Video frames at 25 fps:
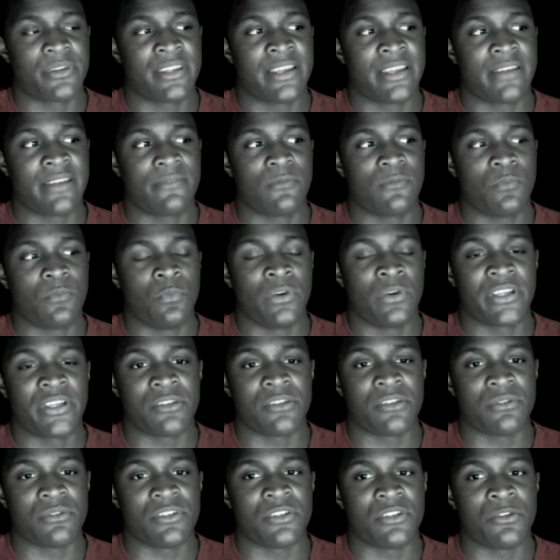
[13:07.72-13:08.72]
that what
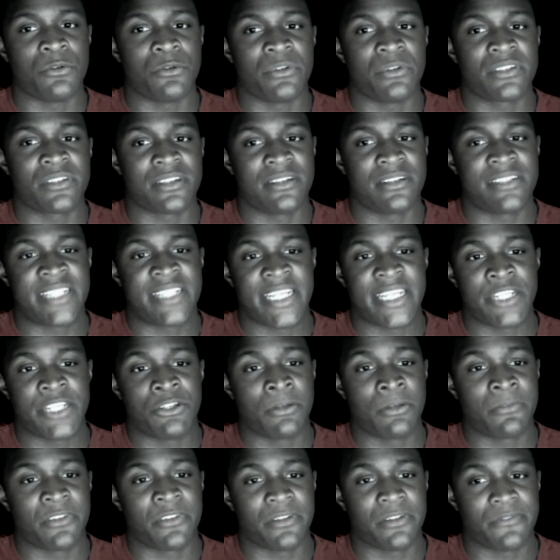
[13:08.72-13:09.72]
you do is going to set
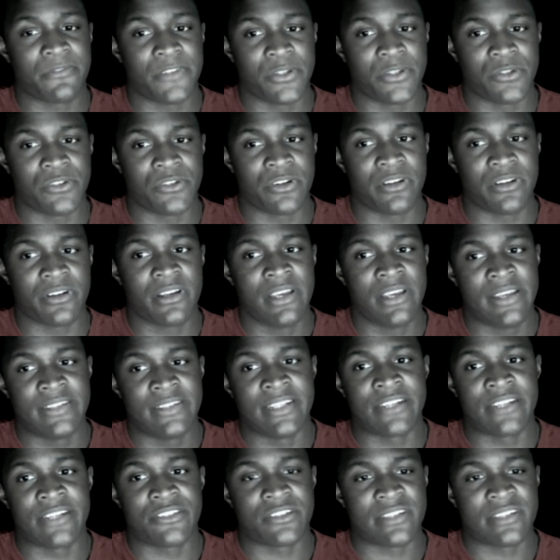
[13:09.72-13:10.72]
you up for the future,
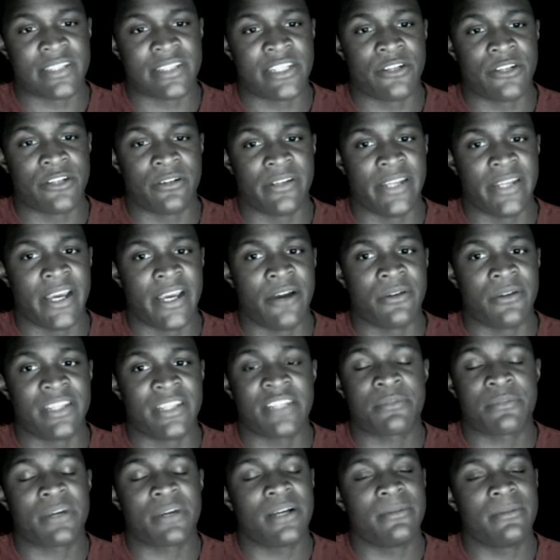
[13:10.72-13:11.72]
not just the here and now. And
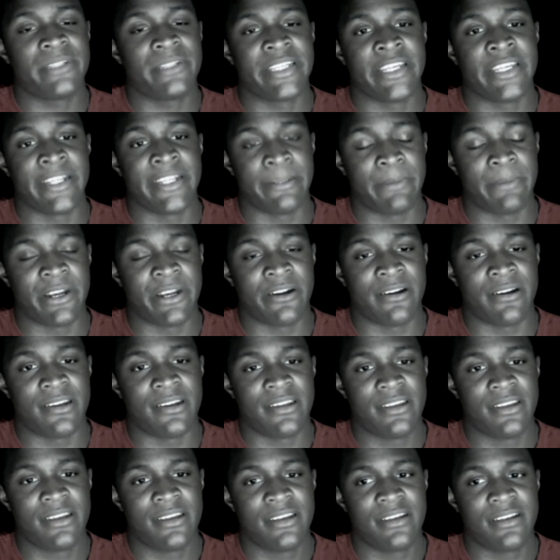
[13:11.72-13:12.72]
that's probably any parent.
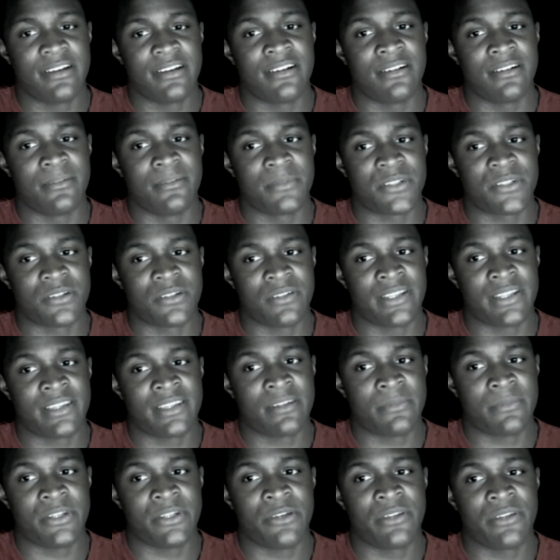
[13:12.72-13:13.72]
So let
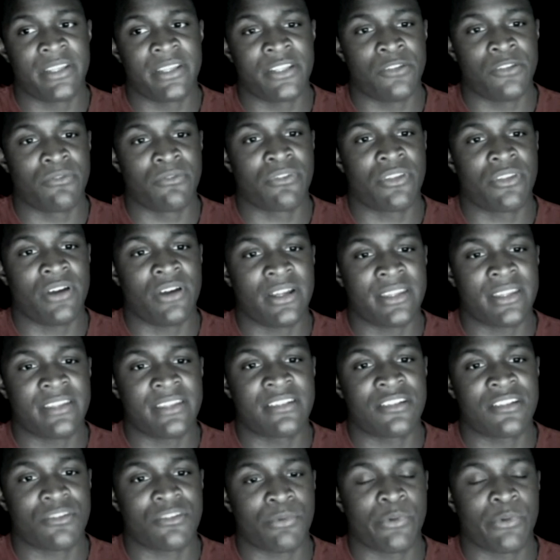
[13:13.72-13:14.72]
them know that you've thought
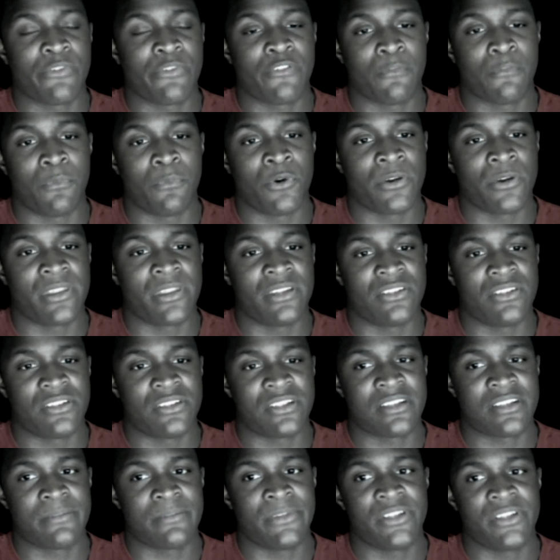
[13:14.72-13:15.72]
this through for more than
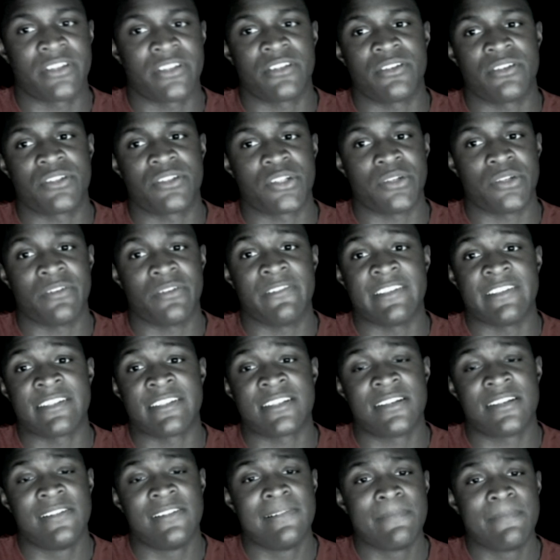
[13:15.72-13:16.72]
just the military
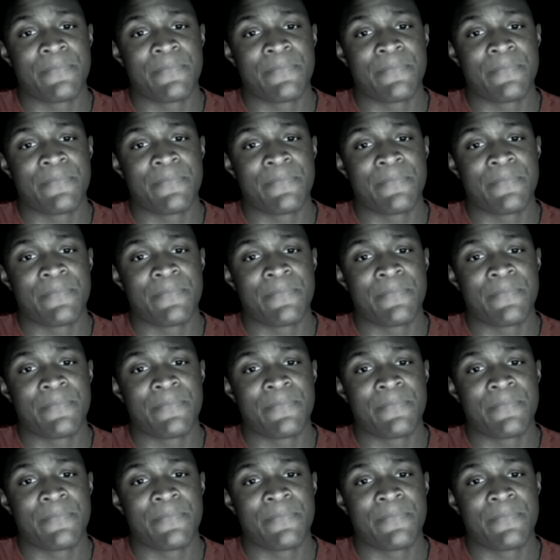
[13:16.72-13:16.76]
service.